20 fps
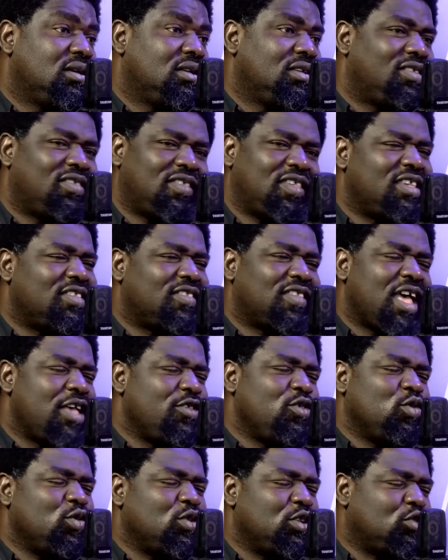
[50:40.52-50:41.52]
It's,
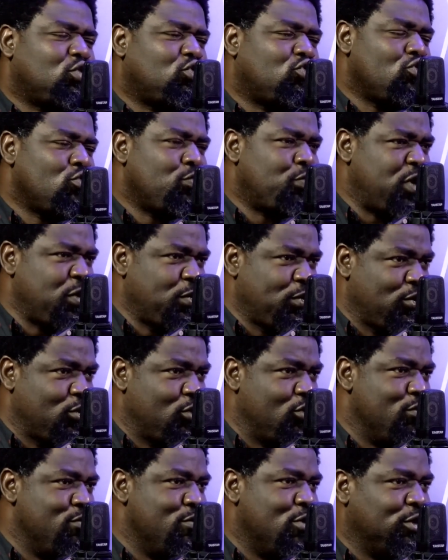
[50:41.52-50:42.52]
two people
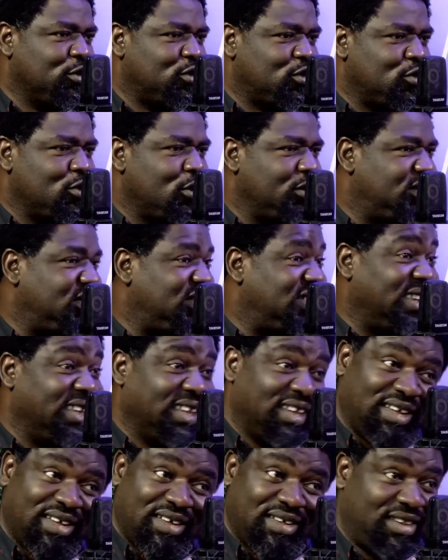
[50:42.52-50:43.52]
must not
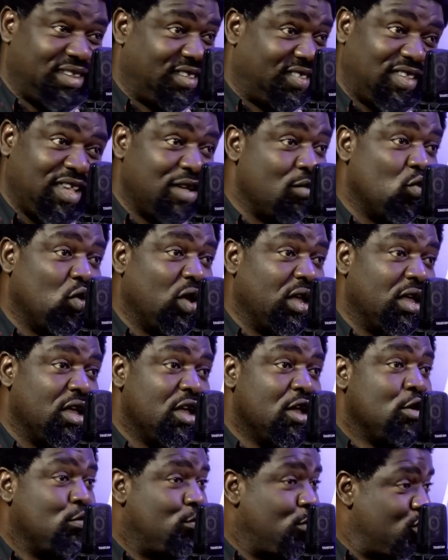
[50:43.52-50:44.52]
think the same way. Mm-hmm.